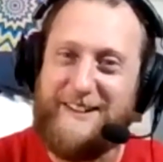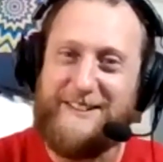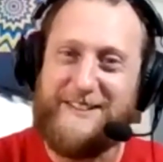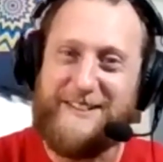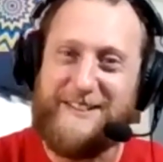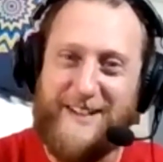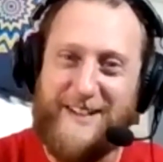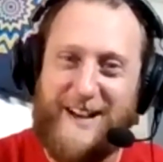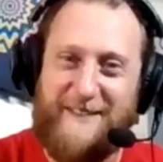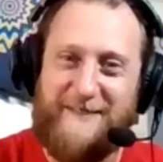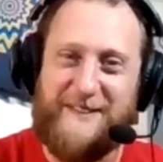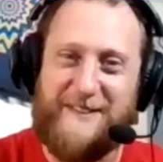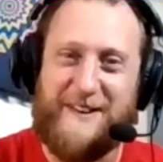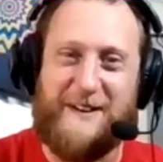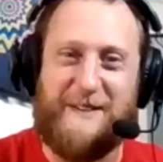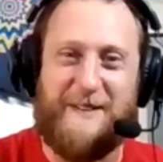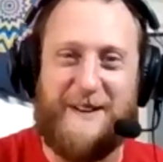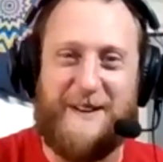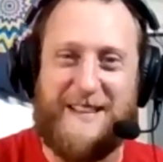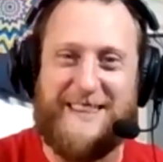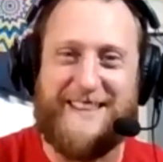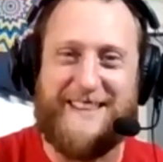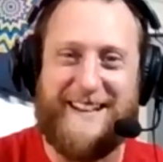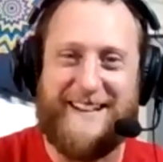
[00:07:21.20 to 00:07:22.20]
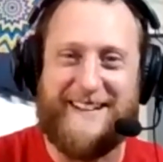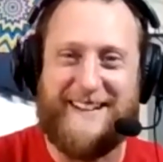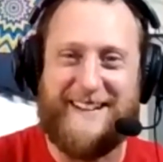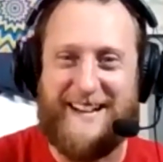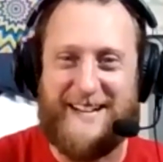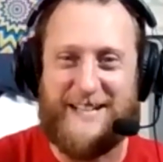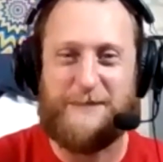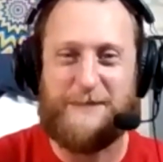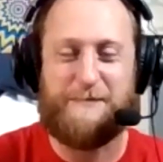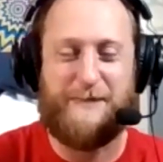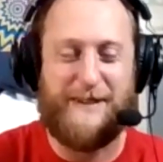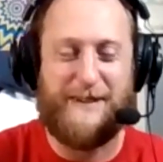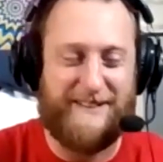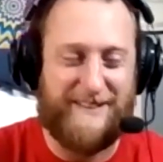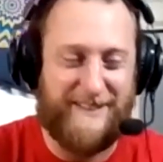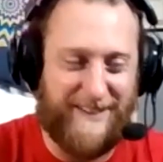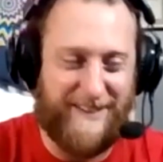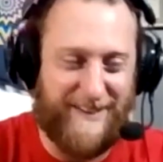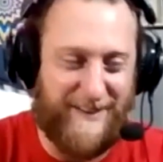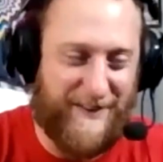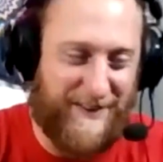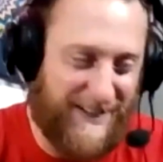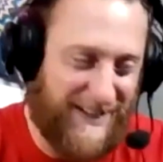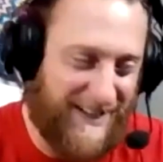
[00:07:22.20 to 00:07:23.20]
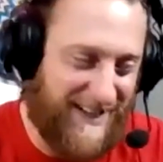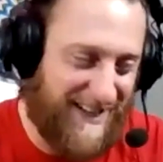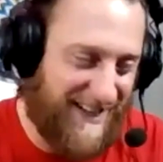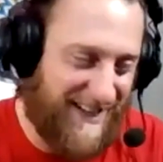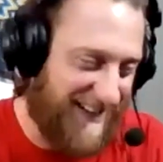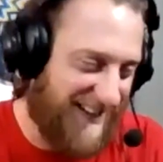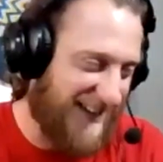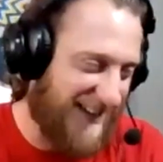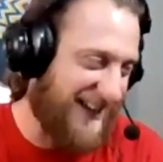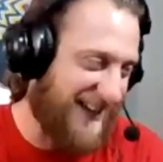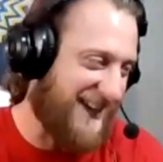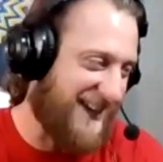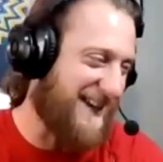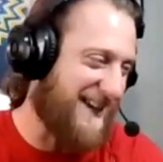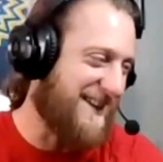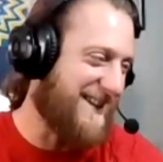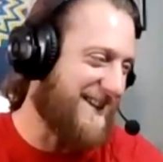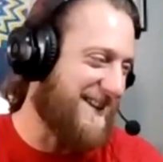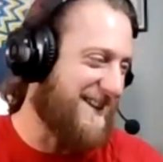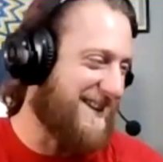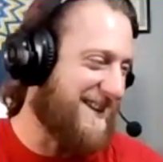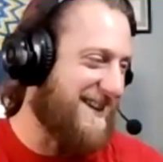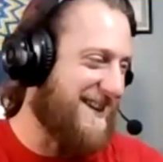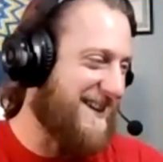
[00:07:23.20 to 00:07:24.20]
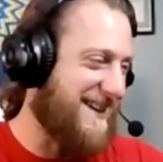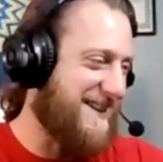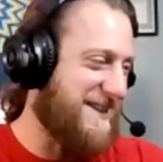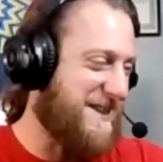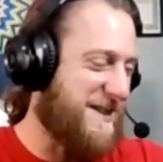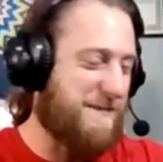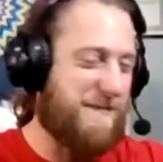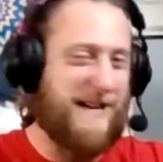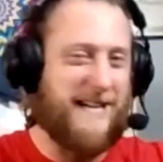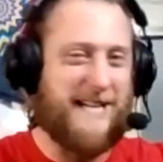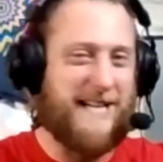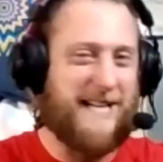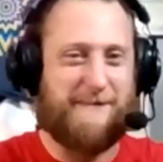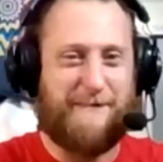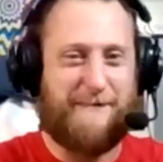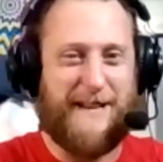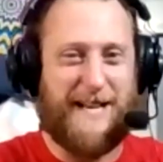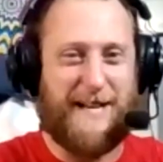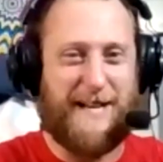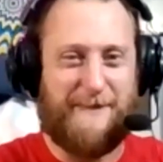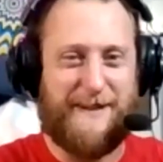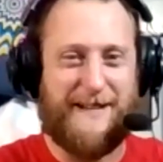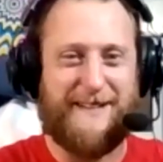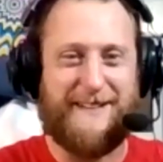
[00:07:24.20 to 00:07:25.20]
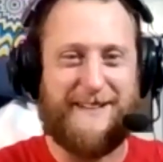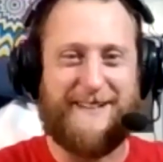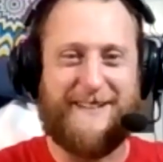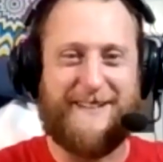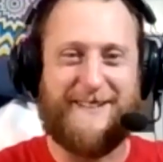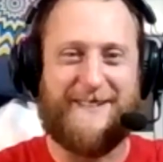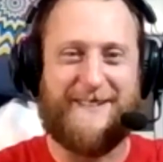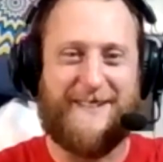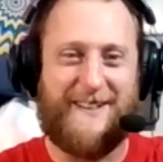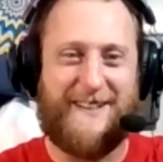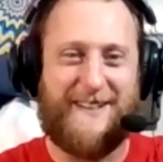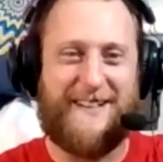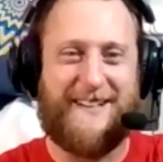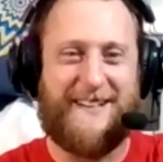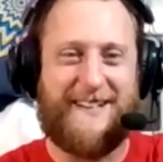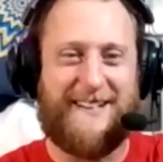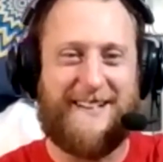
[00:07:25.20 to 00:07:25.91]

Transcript: a little softer with that nice pillow. Uh, right, the right. nice space bag pillow.